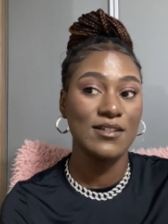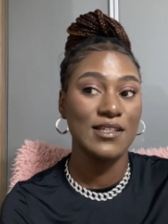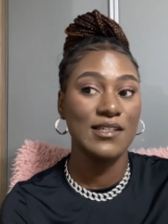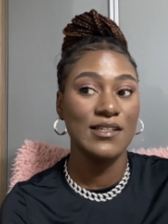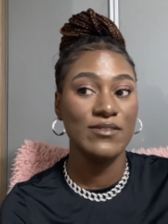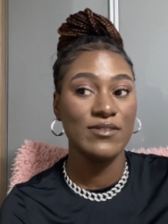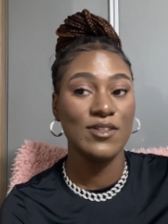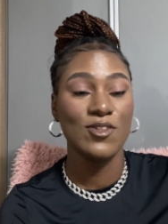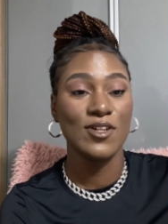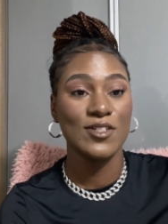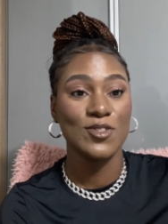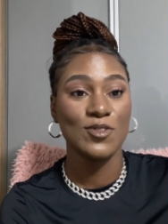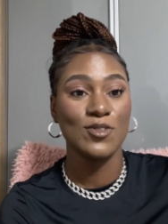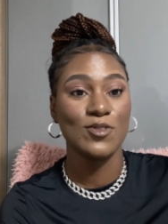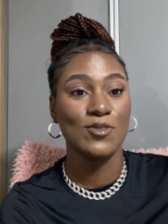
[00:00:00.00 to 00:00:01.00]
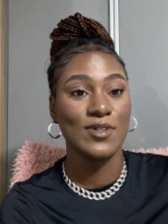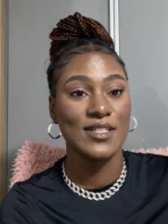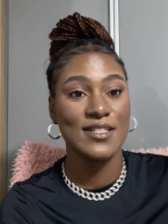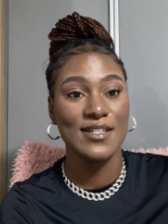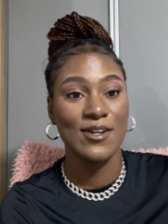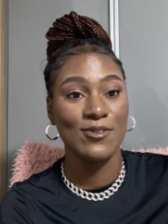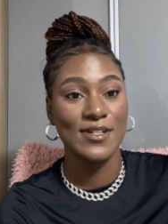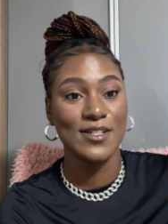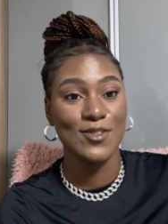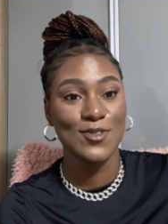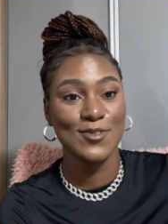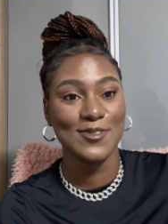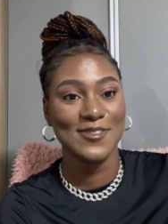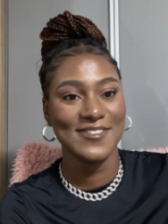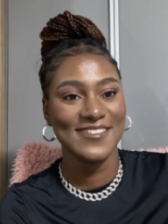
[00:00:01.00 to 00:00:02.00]
even though I don't know what I want to
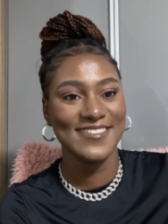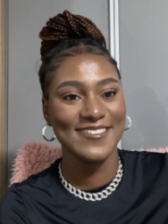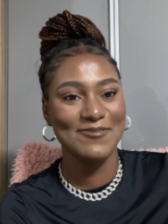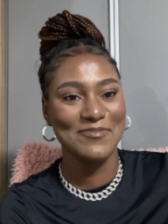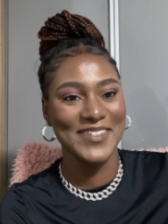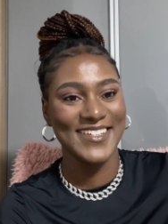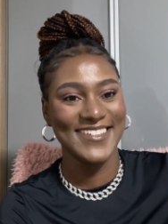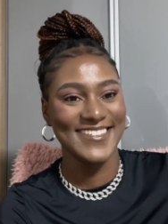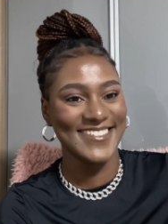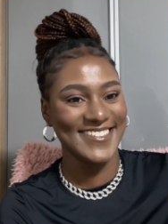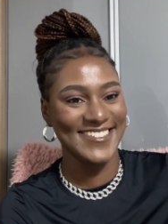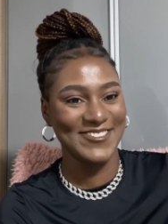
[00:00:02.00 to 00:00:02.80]
do, because